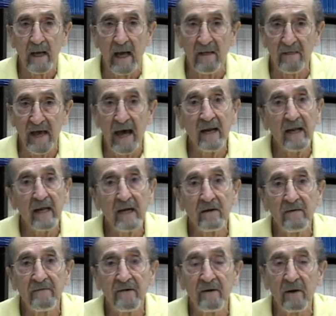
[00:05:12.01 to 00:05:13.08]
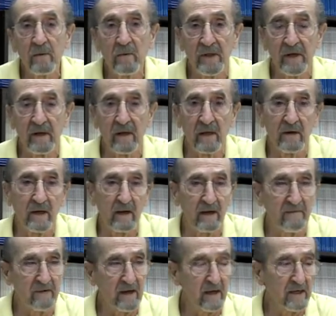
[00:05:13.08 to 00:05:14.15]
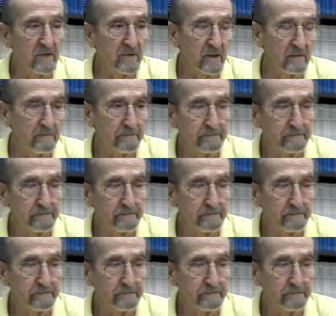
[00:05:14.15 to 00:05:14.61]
And that interfered with the color identification.